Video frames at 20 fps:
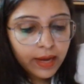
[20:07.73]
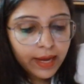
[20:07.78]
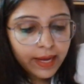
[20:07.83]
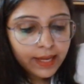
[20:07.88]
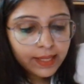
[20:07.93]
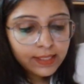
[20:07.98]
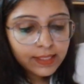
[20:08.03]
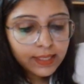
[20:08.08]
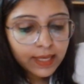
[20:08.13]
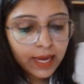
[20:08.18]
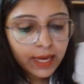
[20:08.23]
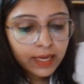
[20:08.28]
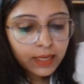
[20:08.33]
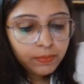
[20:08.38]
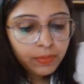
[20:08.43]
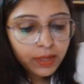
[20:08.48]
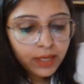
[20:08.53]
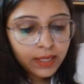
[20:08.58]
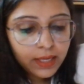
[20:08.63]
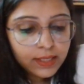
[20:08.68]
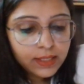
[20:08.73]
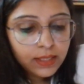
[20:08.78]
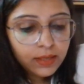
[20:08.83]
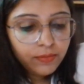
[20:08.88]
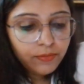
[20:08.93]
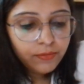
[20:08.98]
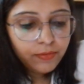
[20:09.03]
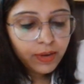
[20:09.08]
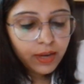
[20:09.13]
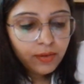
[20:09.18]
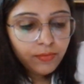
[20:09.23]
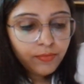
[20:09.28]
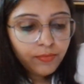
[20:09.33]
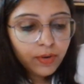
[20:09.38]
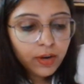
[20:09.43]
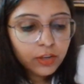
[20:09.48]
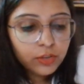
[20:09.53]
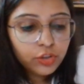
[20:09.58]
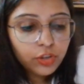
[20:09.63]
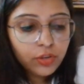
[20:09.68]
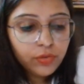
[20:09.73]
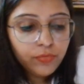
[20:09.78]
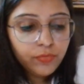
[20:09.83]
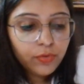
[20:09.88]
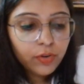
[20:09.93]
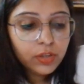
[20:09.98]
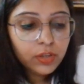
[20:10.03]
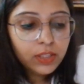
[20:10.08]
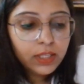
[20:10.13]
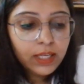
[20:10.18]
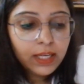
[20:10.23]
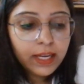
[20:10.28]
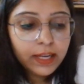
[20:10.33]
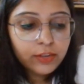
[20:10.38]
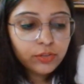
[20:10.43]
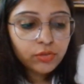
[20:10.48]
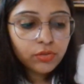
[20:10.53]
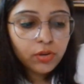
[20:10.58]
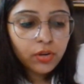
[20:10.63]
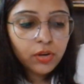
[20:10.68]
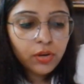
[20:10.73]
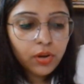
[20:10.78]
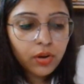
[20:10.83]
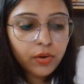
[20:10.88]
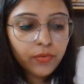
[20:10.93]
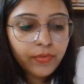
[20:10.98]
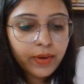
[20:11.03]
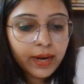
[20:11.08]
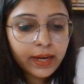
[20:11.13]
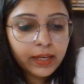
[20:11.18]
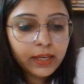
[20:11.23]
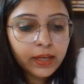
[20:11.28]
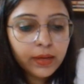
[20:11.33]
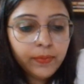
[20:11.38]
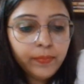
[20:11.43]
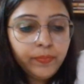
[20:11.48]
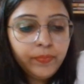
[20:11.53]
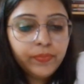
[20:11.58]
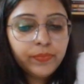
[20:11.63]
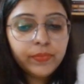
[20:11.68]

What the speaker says: and psi b is the wave function for the electron of atom